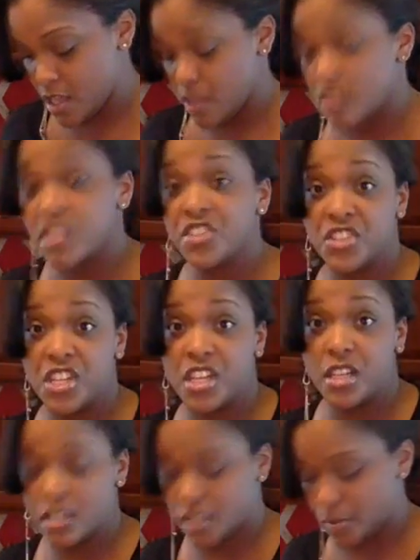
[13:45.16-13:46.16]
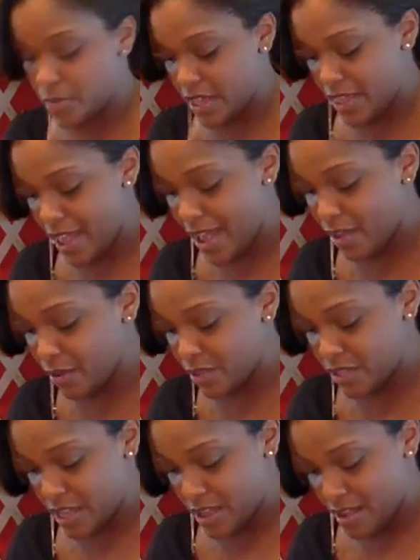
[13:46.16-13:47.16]
this chica needs to be in the
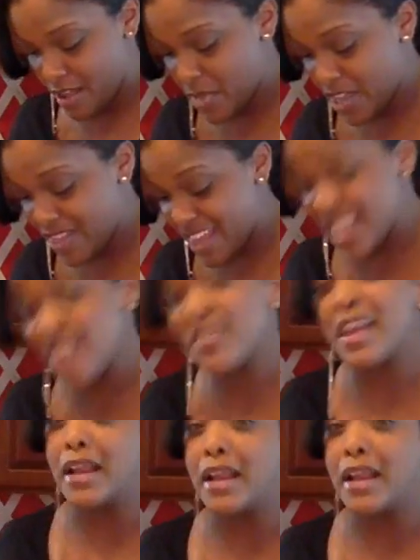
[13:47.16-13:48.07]
house. I mean, they even got